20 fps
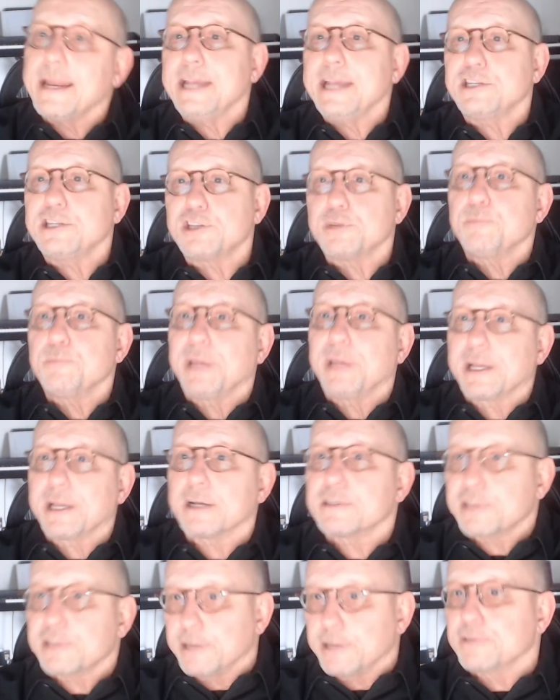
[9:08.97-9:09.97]
nation
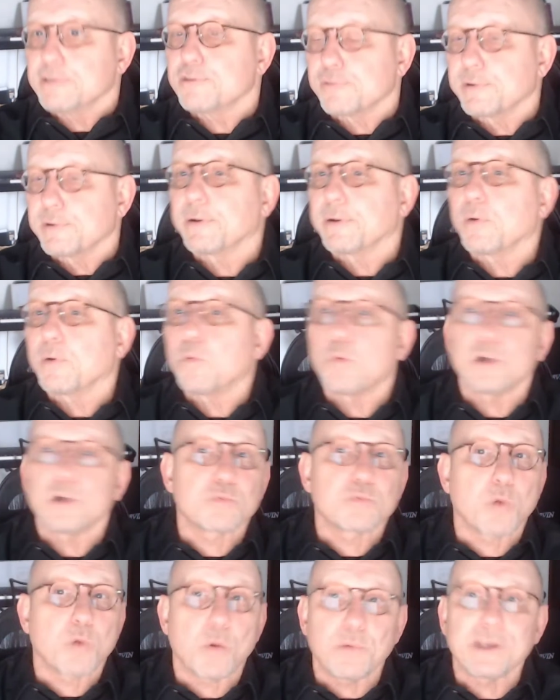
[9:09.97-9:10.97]
because Israel
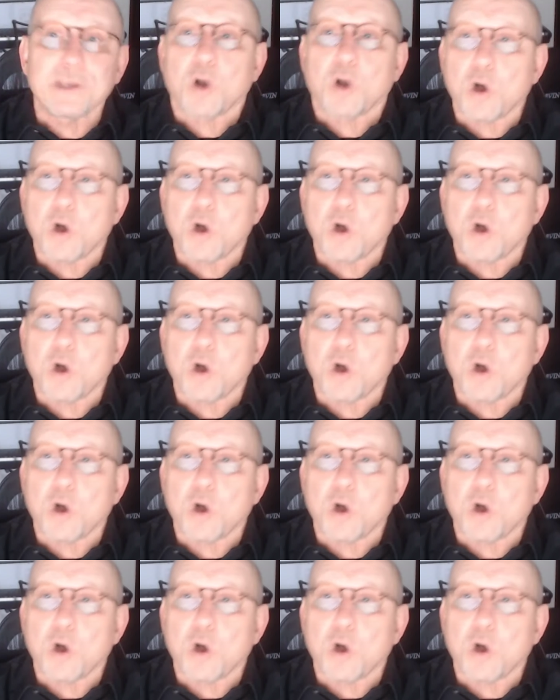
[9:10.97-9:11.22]
was what we